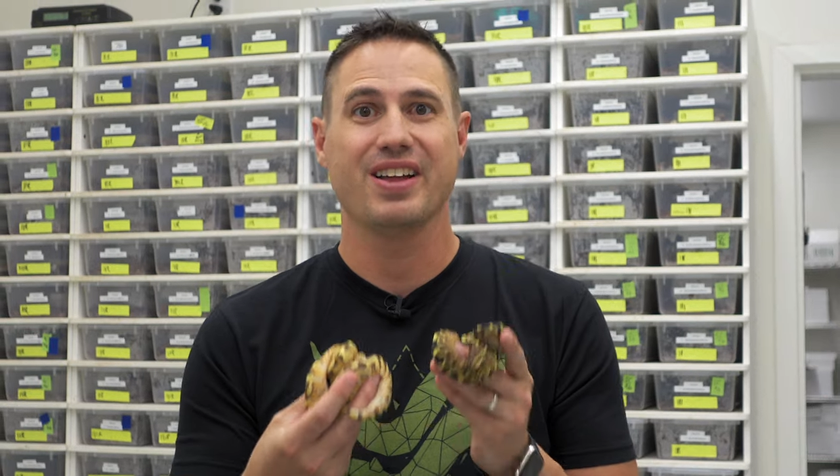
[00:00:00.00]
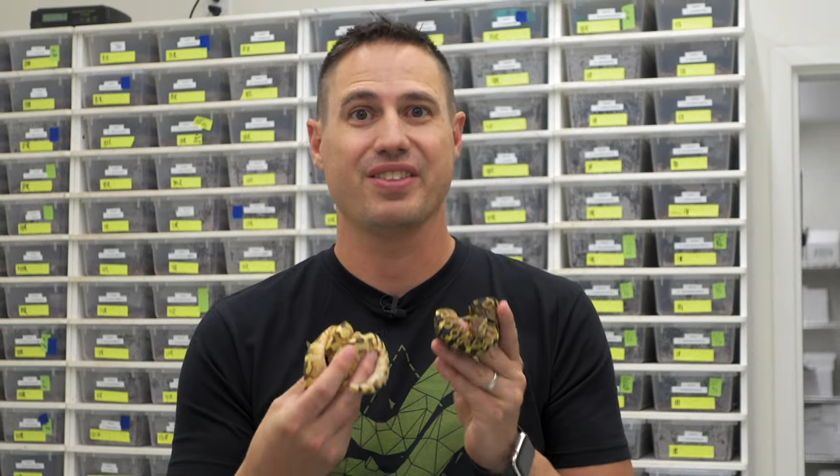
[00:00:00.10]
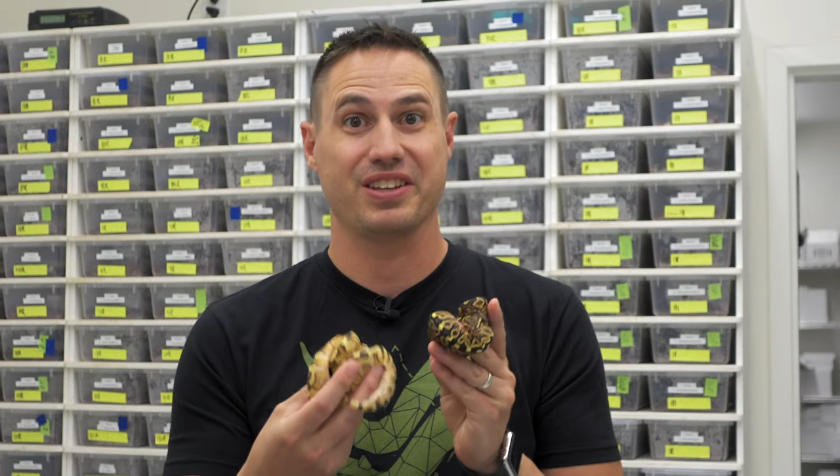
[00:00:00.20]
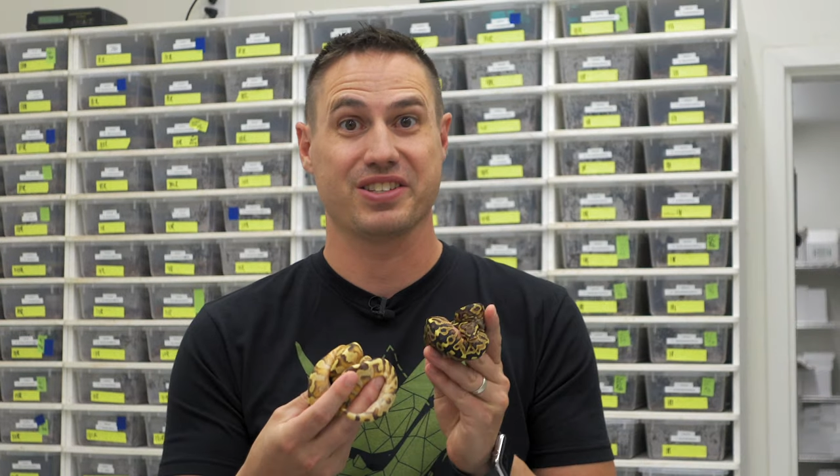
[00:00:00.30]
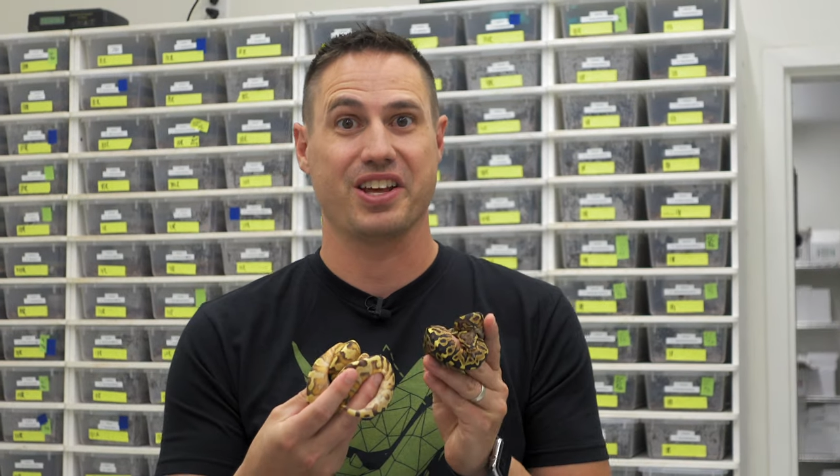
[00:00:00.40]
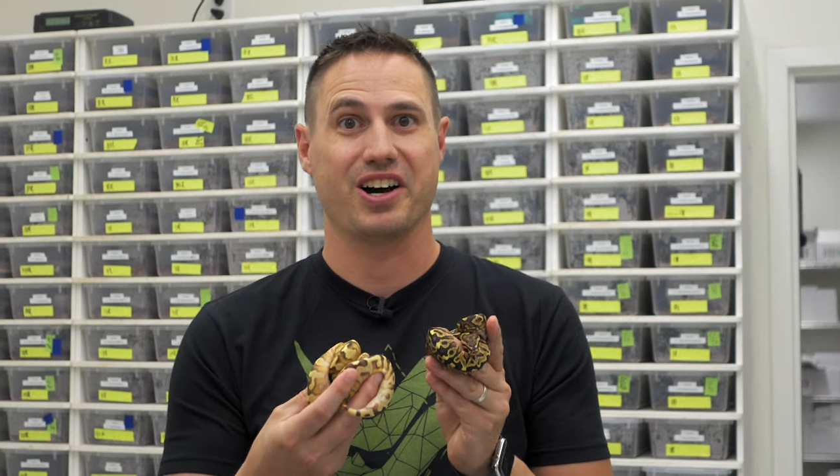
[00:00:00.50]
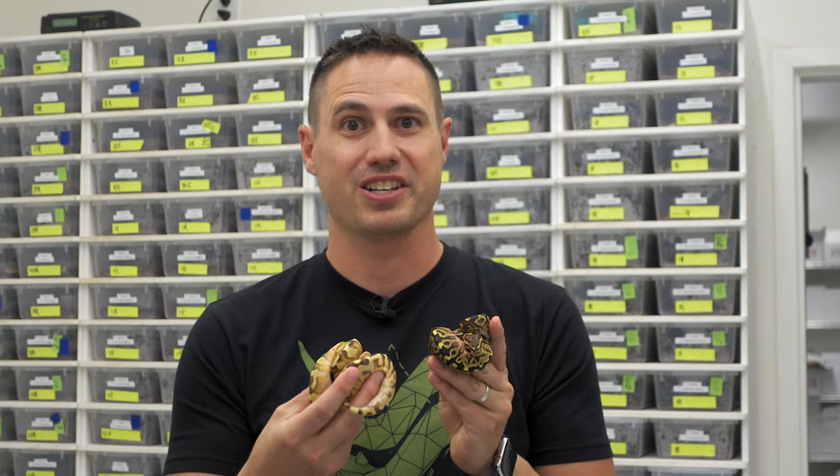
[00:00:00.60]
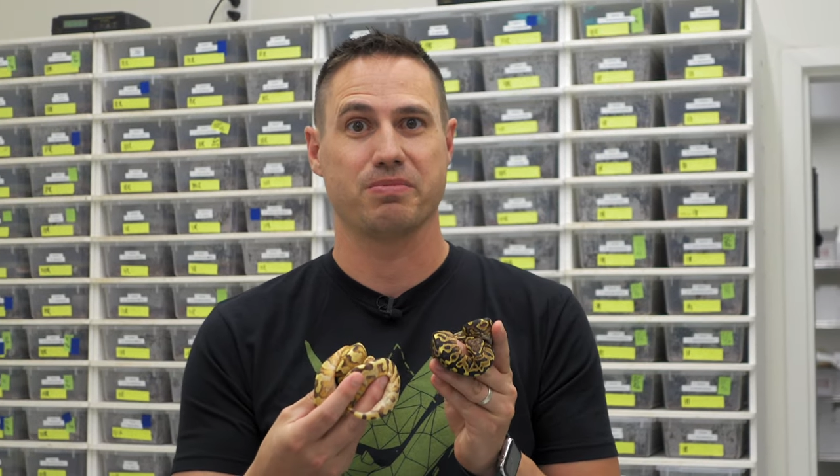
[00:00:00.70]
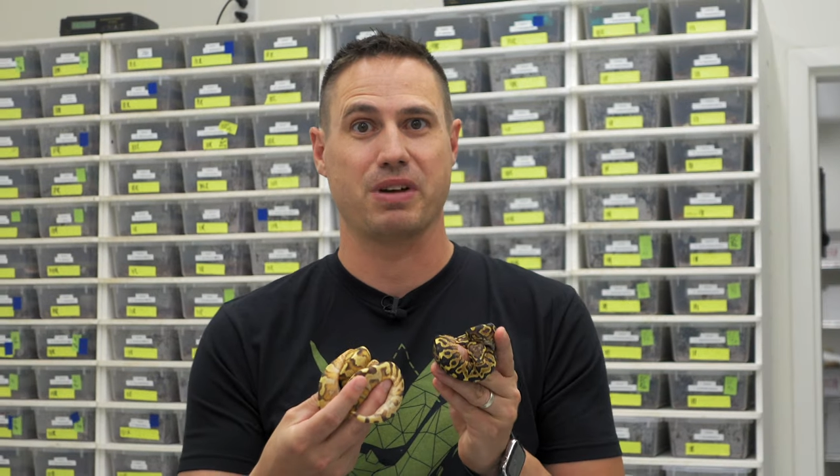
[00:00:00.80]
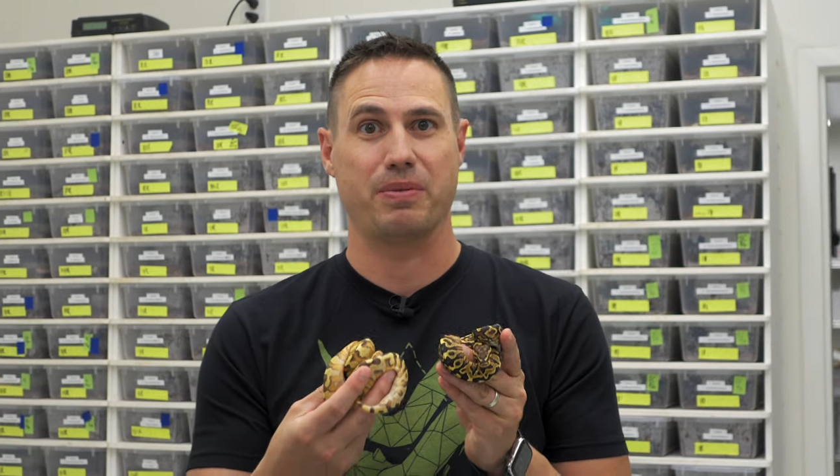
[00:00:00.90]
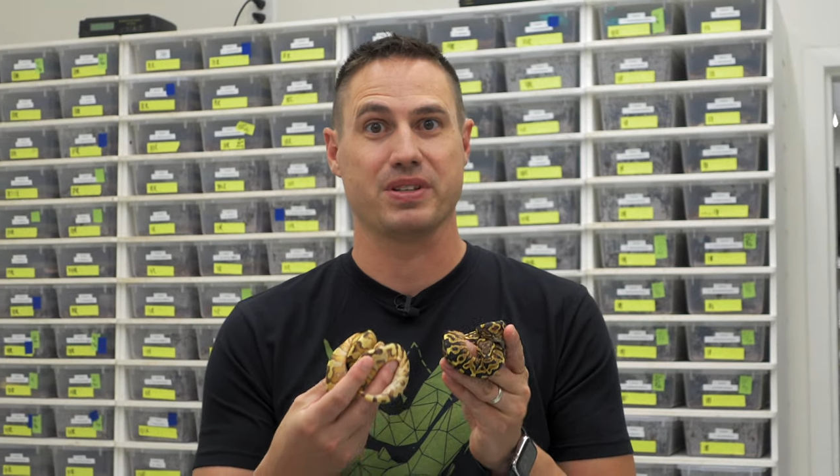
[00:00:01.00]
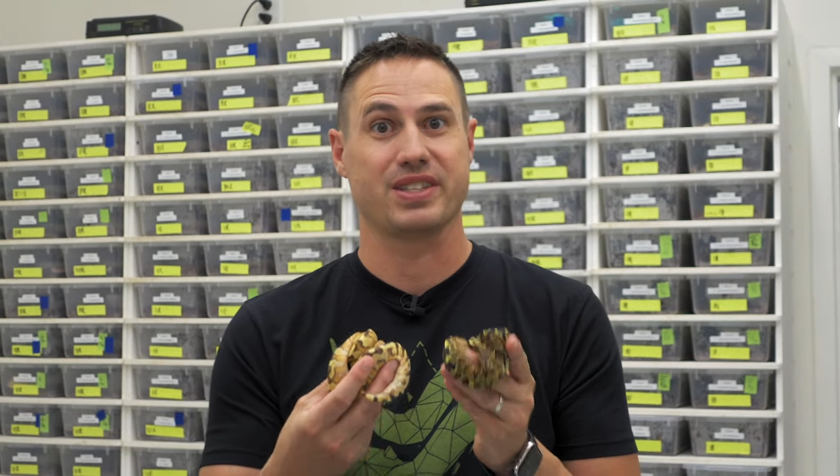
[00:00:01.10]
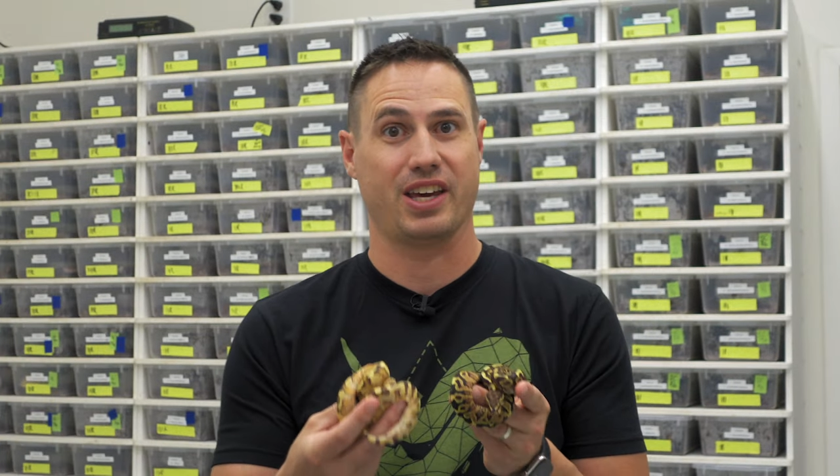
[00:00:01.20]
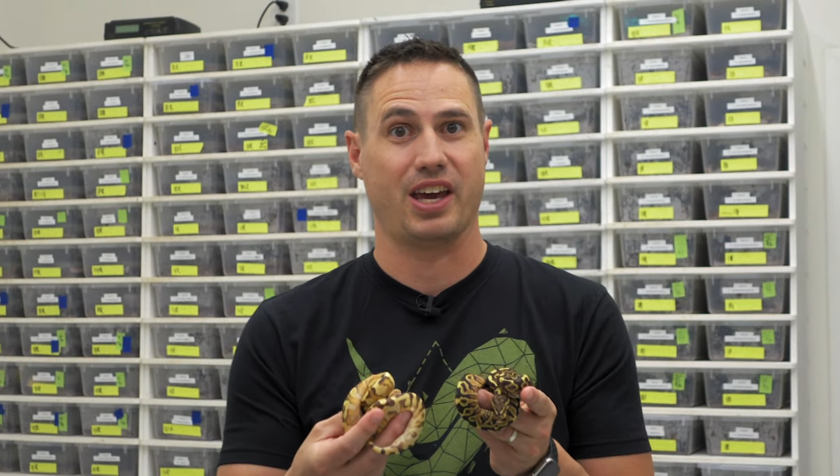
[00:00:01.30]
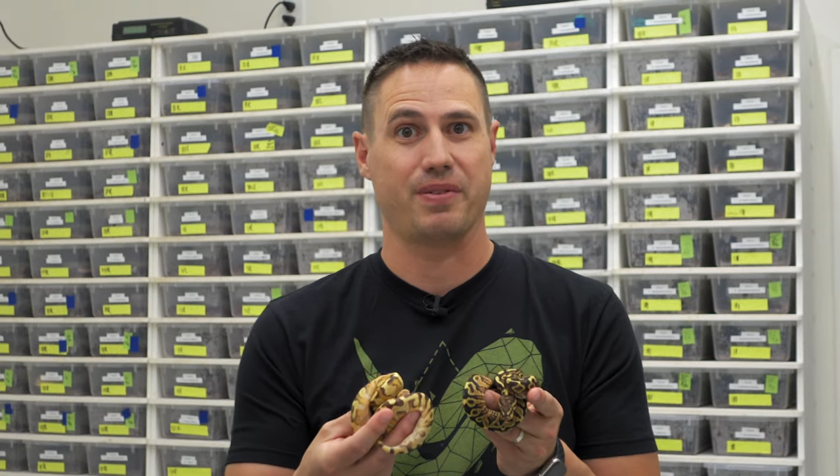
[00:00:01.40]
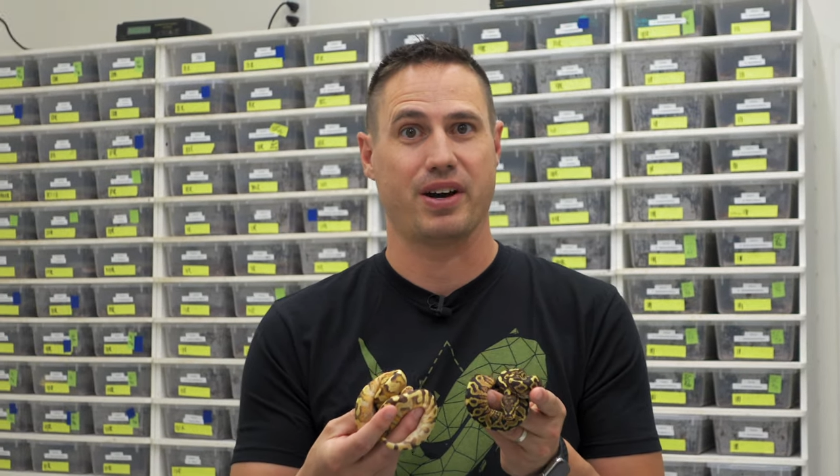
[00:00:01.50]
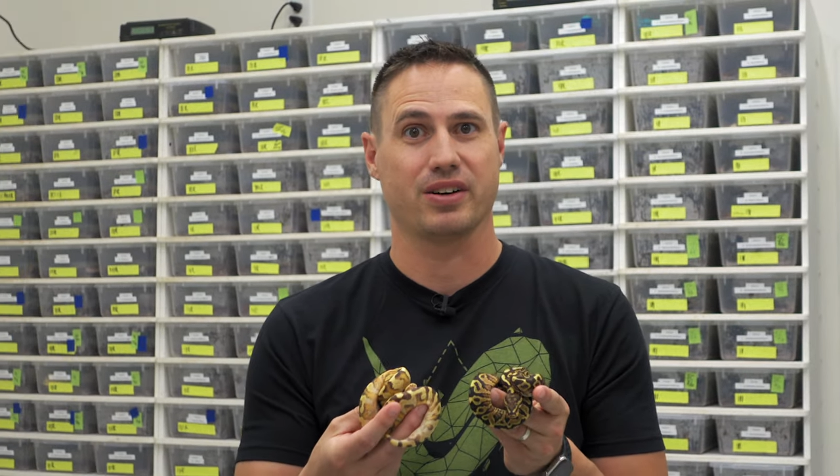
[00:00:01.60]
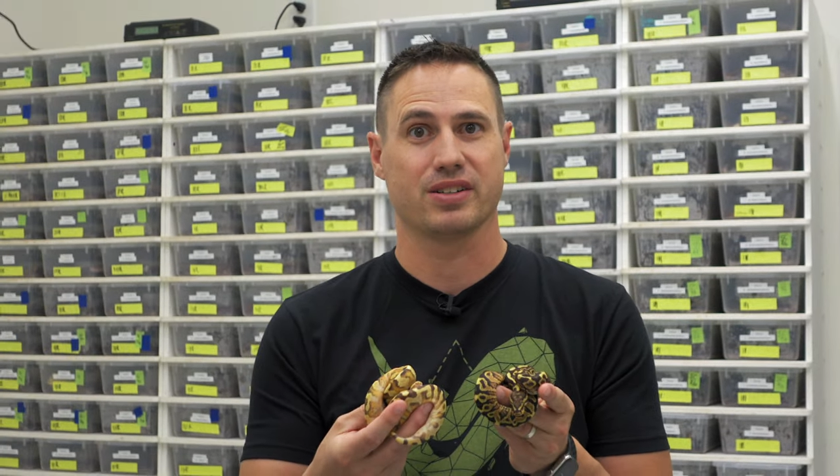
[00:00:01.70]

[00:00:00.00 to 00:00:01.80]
These are the awesome babies that came out.